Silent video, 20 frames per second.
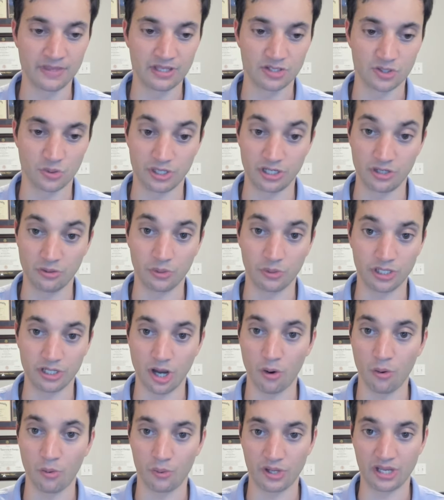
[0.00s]
So we
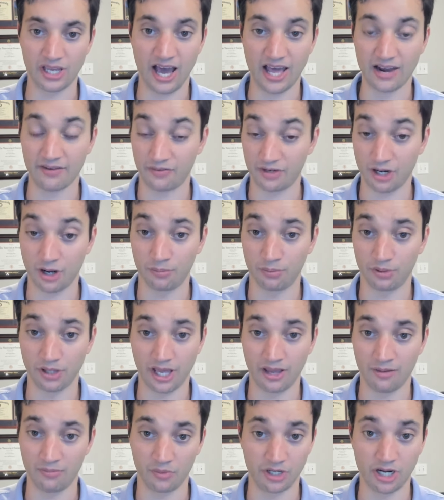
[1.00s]
know what we got if we don't
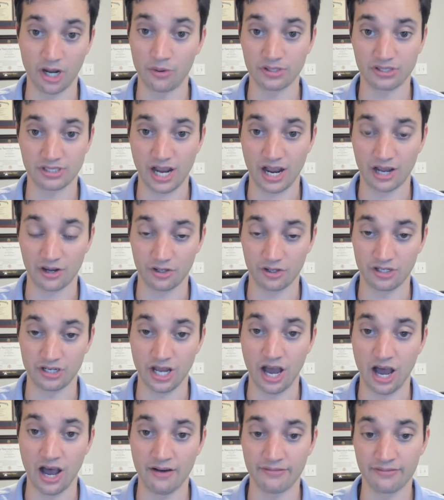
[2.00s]
play them. We know it's not good
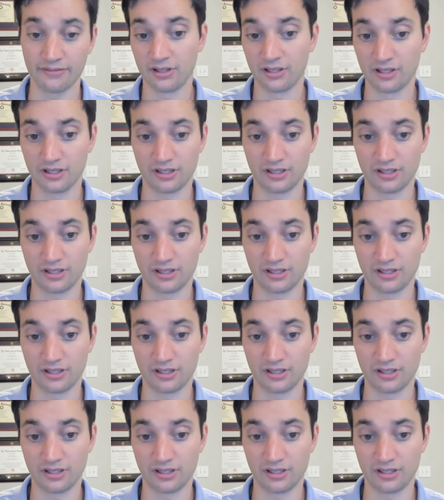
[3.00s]
enough.